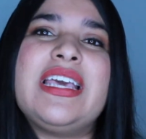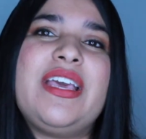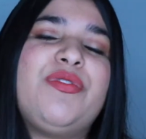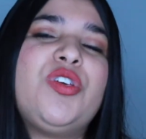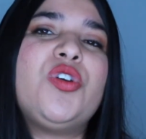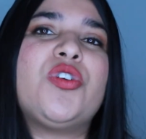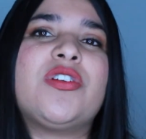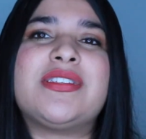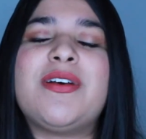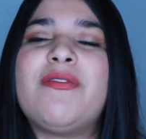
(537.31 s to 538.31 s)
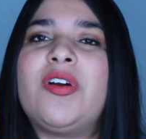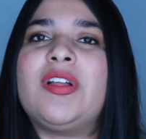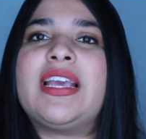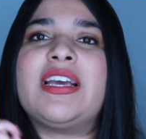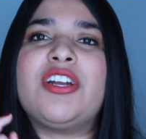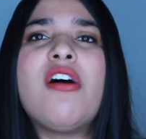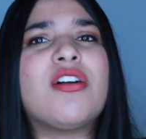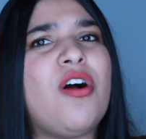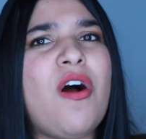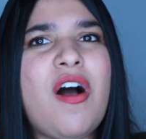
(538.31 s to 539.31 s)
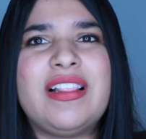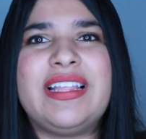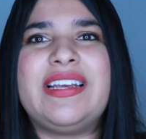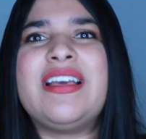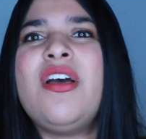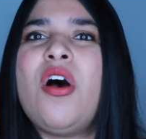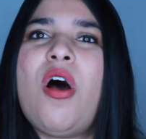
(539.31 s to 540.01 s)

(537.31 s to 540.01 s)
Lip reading: if you yourself are like an alcoholic,